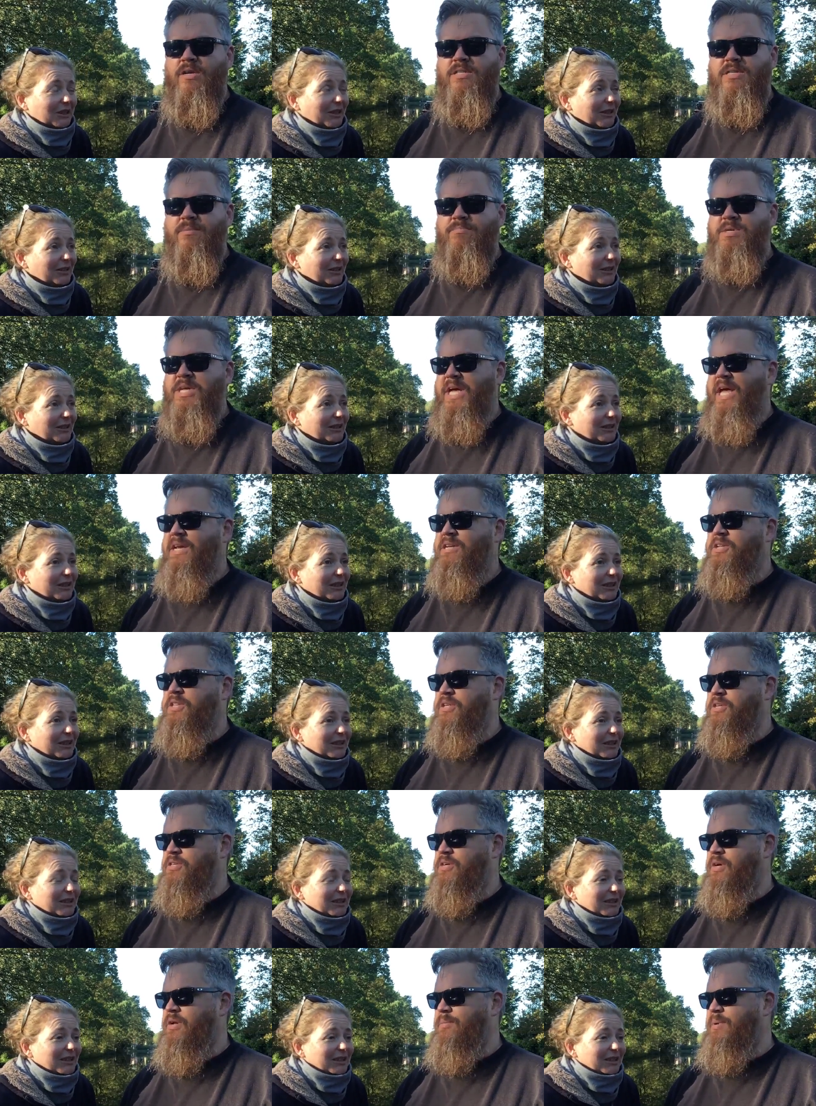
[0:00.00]
Speaker 1: to attempt to get to
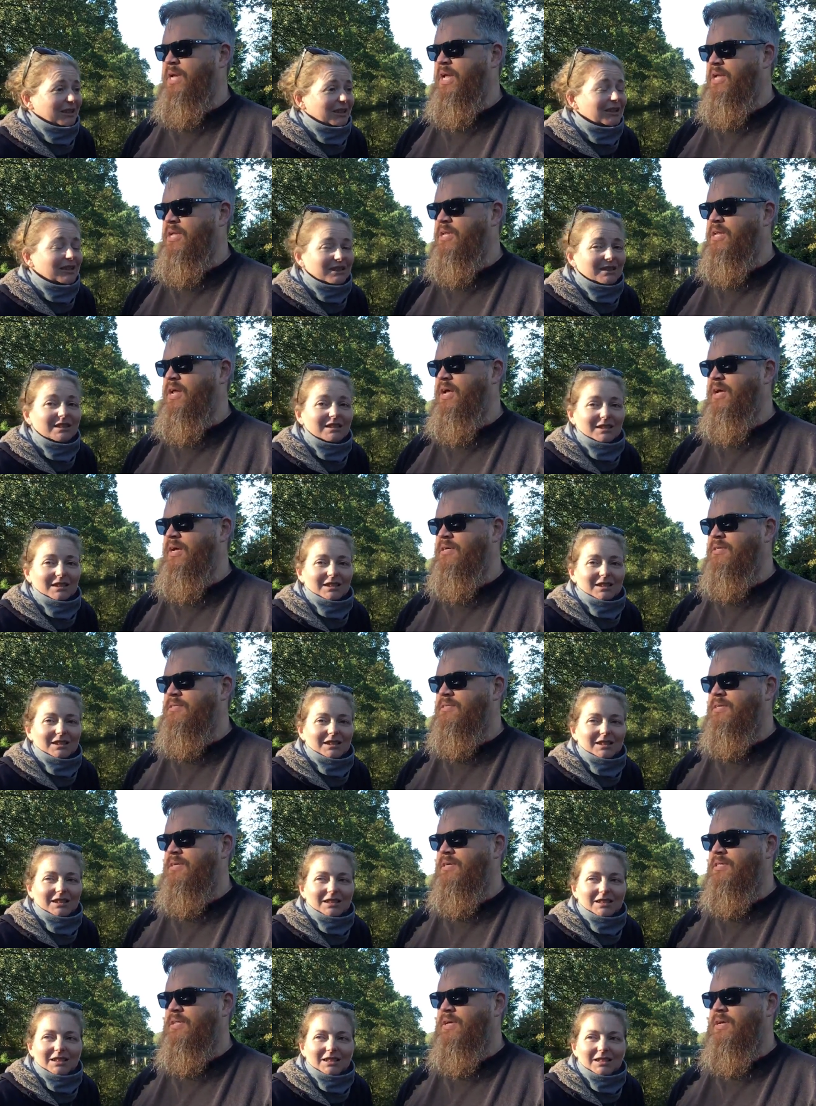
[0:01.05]
the tardy biggie today.
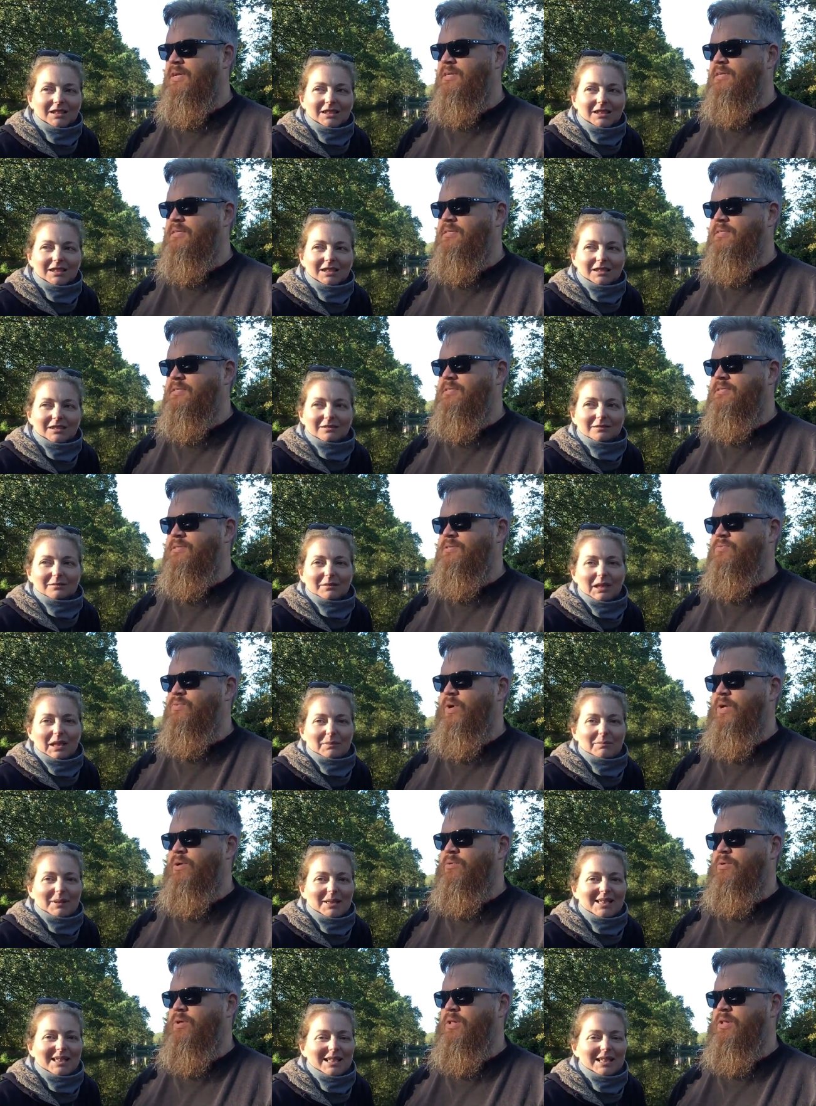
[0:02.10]
Yeah. And then.
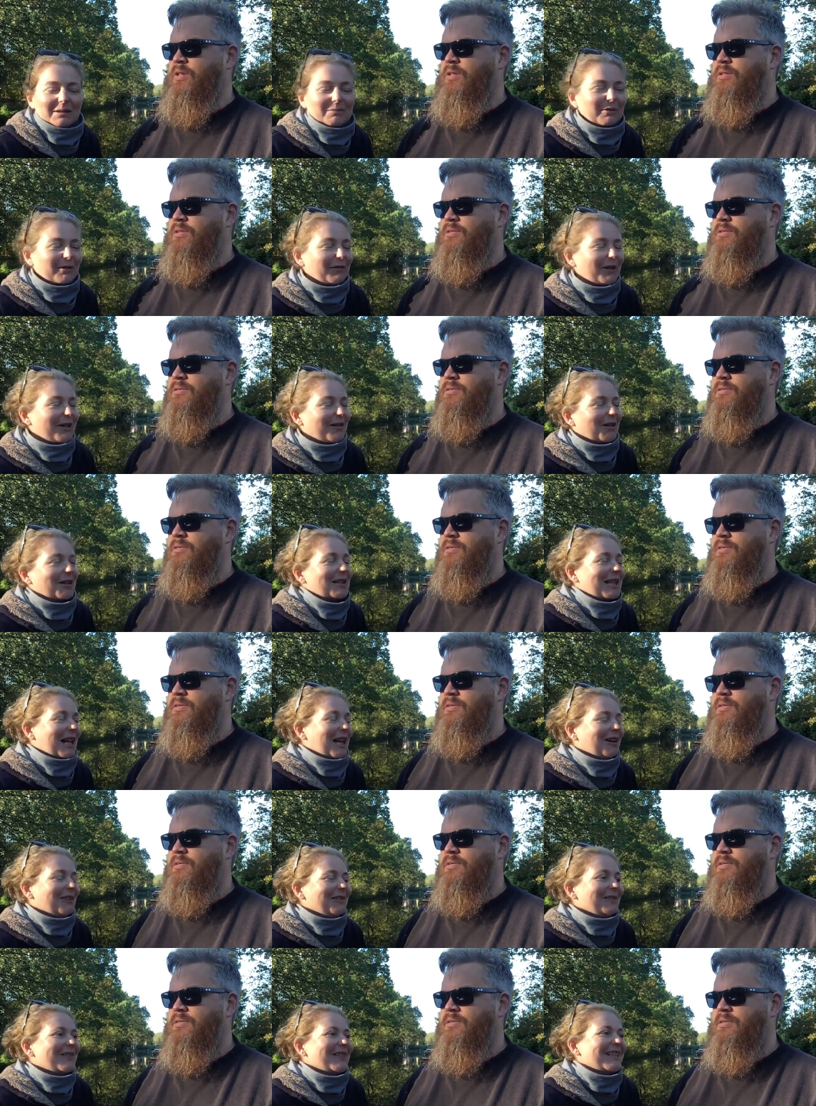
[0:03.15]
Then mentally will,
Speaker 2: prepare
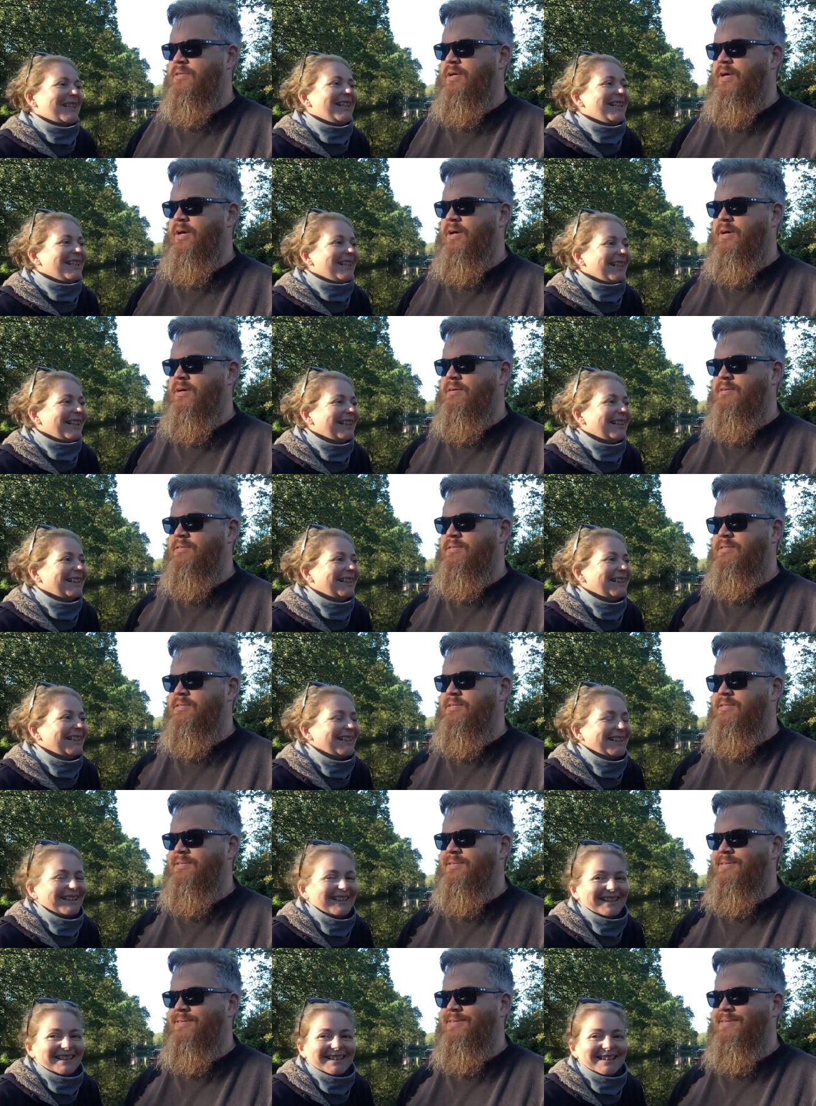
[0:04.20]
ourselves. yeah.
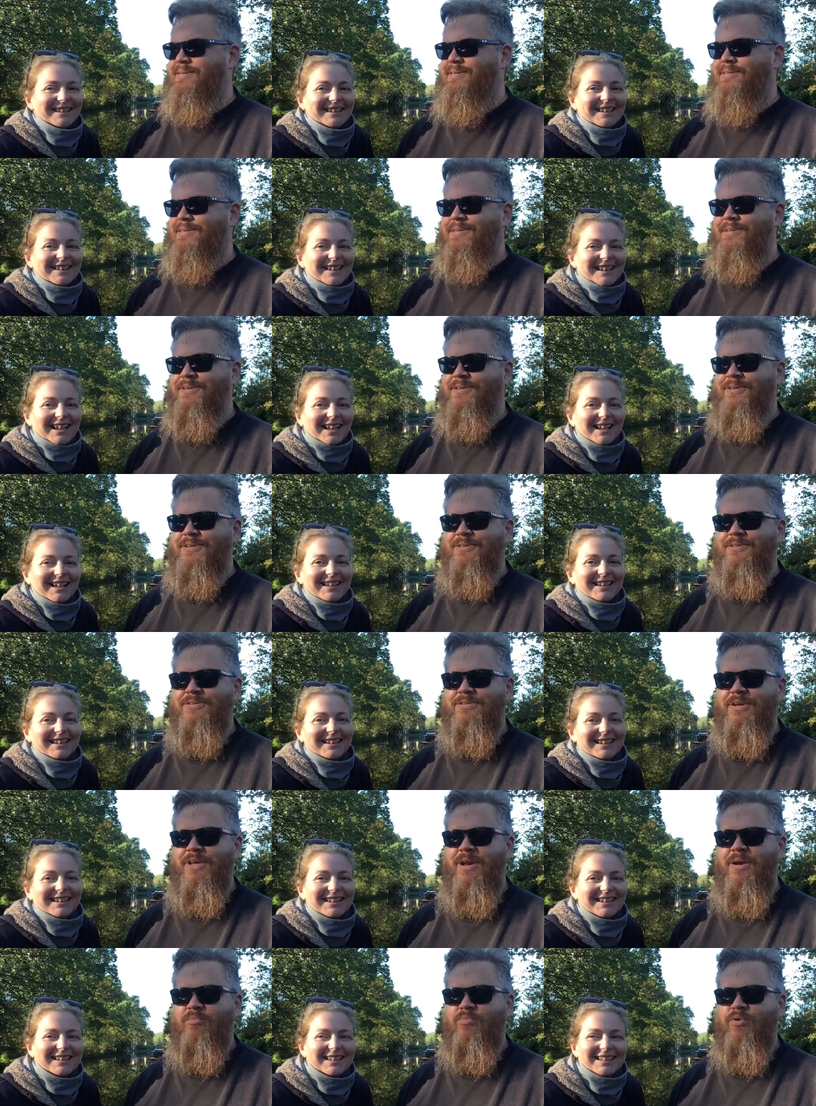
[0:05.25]

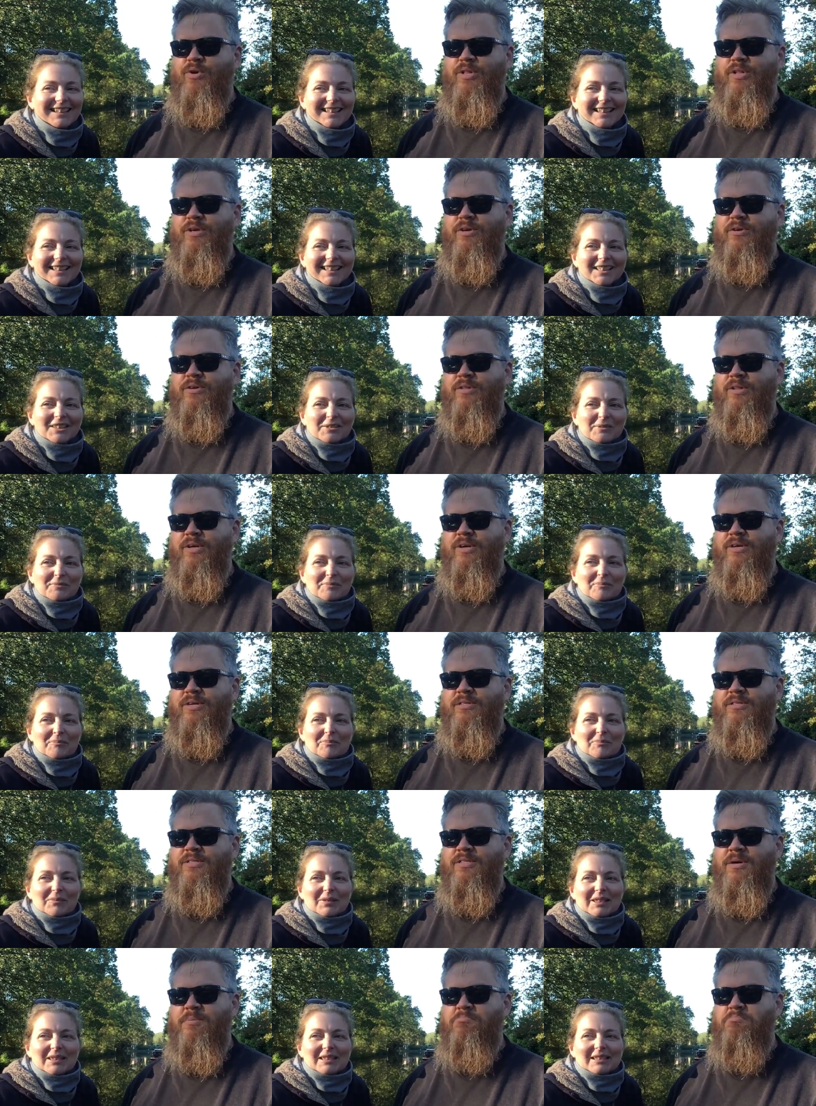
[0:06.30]
Speaker 1: Get up really early
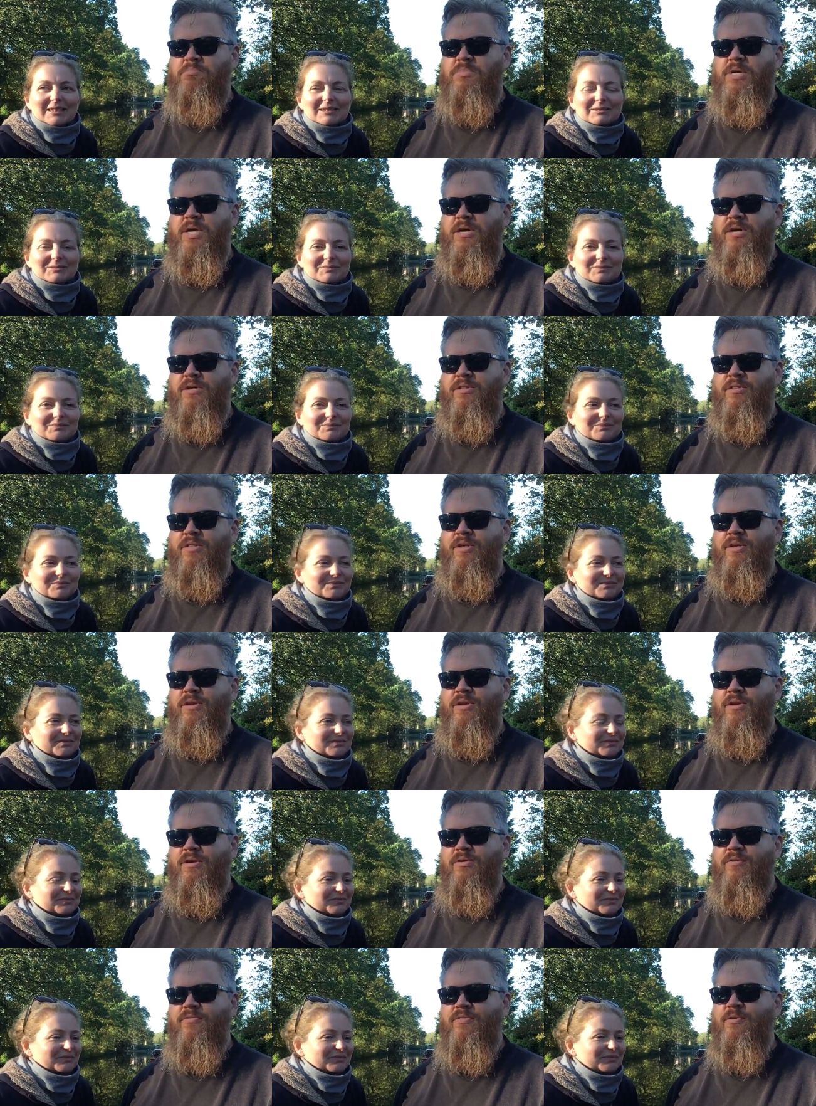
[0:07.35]
someday in the
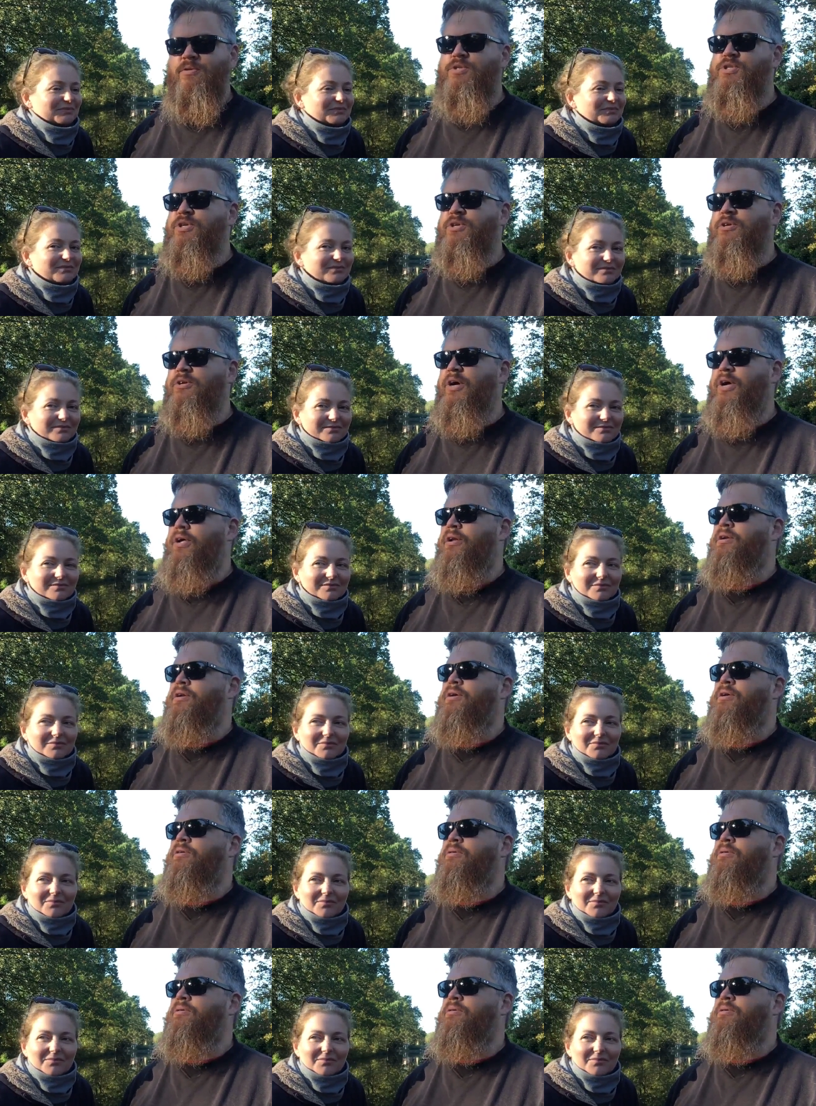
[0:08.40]
near future and